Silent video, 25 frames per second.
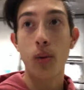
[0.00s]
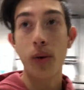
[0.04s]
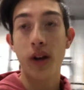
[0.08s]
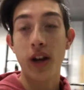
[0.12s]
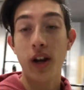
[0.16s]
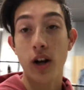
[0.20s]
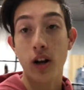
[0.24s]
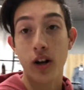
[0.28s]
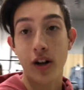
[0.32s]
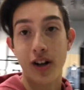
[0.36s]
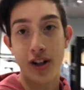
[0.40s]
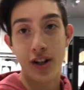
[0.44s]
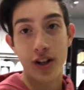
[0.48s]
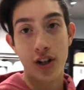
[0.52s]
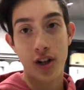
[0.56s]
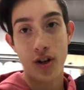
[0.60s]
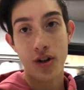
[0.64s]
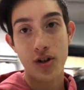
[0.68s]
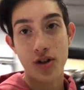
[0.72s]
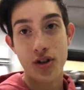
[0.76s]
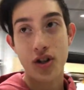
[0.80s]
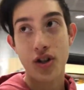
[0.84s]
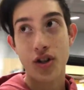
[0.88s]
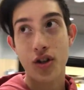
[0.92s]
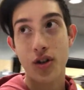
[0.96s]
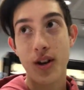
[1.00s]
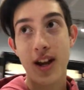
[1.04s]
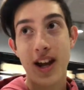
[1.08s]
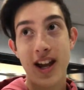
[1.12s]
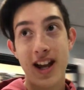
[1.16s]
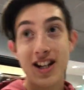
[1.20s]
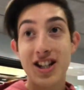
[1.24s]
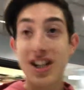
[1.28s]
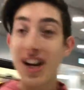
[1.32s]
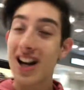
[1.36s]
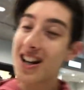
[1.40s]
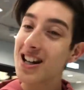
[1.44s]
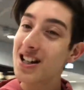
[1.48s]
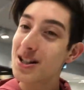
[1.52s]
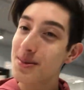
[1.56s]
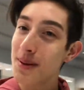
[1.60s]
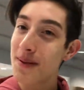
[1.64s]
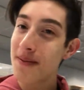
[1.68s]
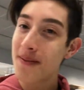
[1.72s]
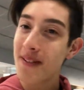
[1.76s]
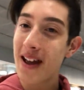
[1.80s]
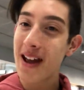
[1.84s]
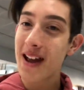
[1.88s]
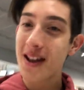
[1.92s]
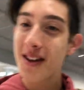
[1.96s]
we are gonna go to a Chinese
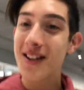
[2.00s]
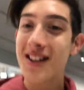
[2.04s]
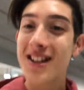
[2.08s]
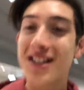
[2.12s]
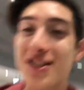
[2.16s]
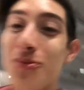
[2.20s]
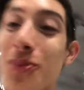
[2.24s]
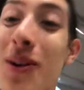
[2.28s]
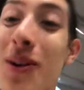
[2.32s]
buffet because